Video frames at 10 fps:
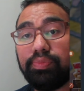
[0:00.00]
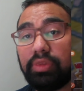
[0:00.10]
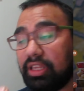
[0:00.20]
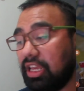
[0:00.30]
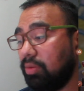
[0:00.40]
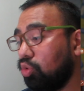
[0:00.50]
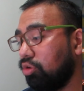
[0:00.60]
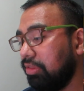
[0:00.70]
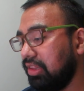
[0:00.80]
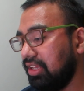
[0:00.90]
again,
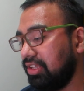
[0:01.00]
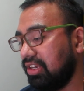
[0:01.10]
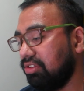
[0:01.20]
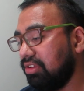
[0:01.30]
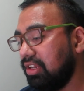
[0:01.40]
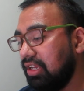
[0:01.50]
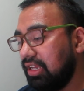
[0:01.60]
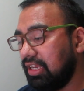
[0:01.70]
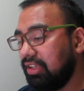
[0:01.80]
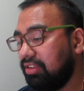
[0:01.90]
more details
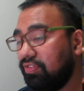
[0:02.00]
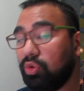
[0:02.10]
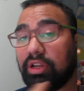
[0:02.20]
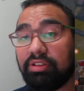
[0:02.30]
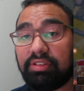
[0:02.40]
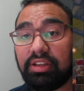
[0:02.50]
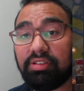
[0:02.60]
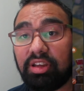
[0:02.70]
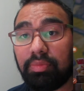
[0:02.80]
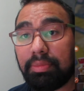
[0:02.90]
is if you want to send the
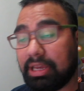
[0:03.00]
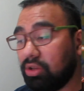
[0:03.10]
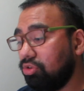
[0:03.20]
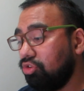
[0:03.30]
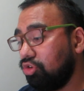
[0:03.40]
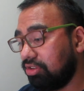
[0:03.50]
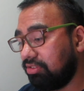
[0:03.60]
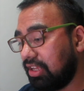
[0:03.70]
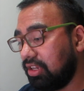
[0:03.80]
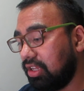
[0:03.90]
same amount, you could
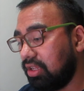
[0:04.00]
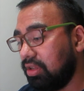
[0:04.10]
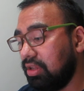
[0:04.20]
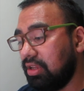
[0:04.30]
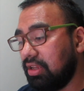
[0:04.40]
send it.